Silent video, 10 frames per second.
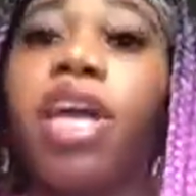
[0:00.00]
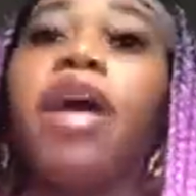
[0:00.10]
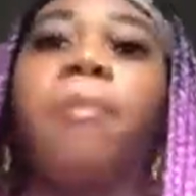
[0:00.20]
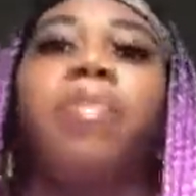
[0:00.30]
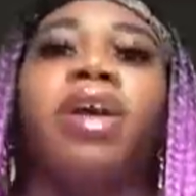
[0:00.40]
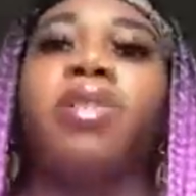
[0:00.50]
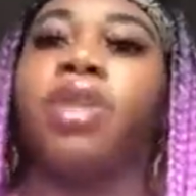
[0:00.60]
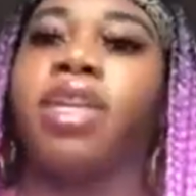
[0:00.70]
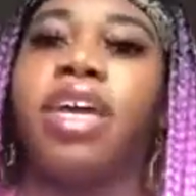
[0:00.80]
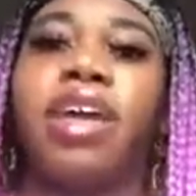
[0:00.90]
But other than
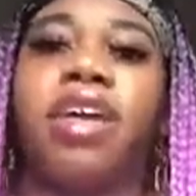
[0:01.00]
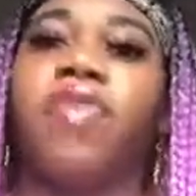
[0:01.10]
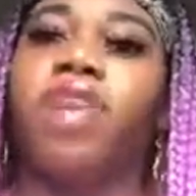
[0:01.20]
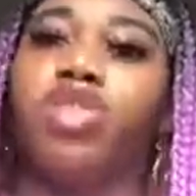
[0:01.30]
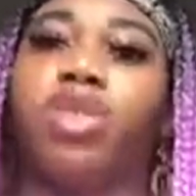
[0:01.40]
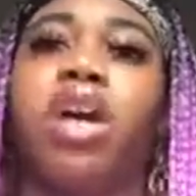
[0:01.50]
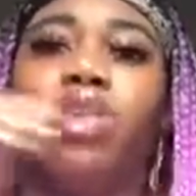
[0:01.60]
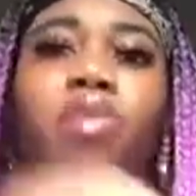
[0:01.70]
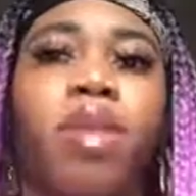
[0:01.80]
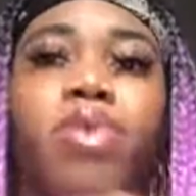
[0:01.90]
that, if I try to
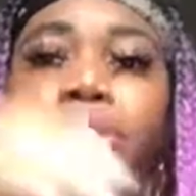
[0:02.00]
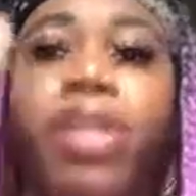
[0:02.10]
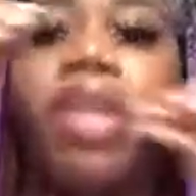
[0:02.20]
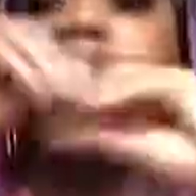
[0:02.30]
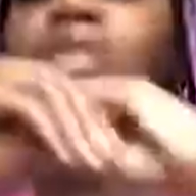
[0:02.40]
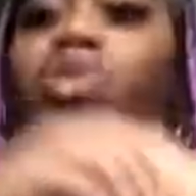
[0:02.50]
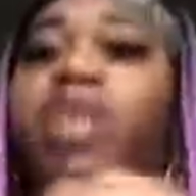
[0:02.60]
remember it and like try to